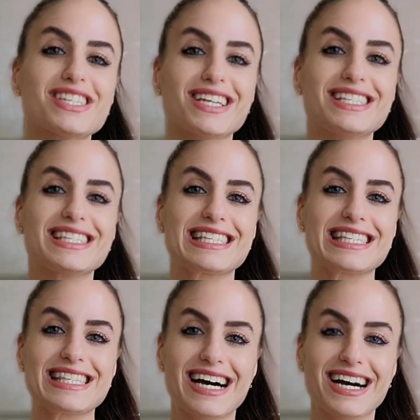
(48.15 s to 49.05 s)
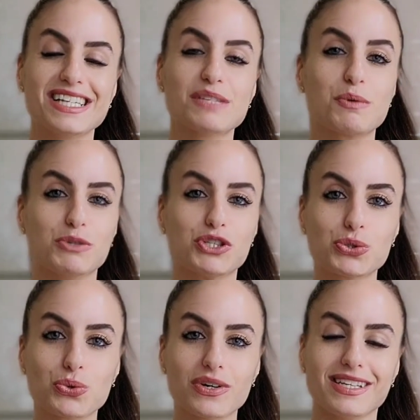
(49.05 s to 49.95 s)
scientist dies
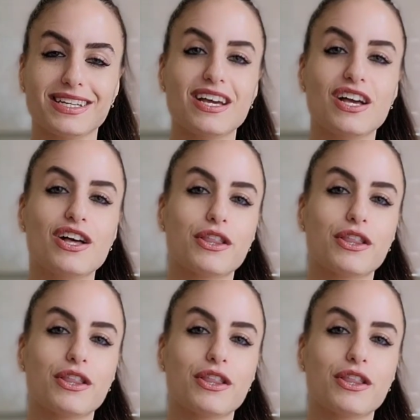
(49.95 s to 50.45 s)
prematurely,